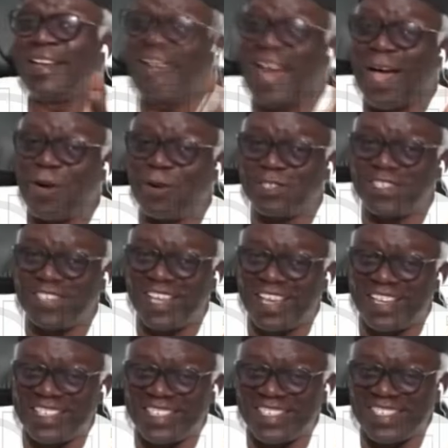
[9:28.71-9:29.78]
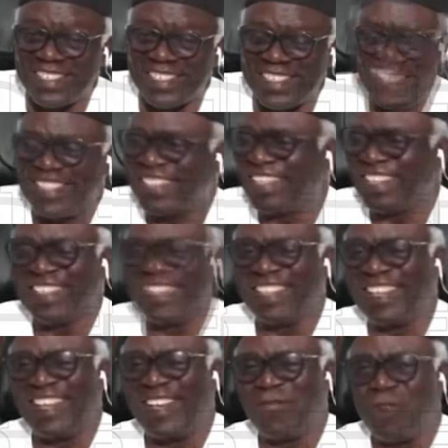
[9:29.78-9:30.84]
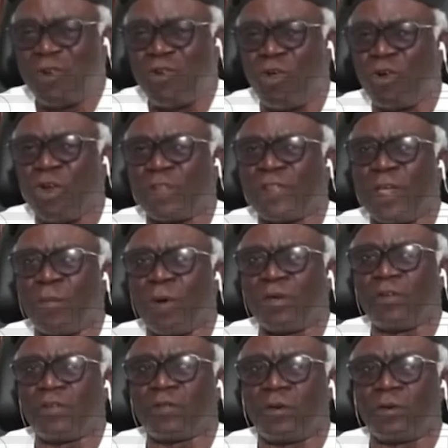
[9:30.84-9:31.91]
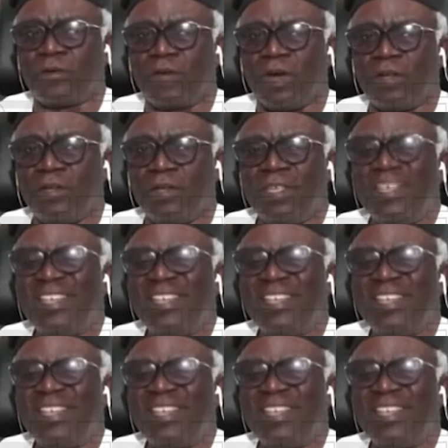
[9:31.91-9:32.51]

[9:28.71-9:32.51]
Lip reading: now says, we know nothing about this contract.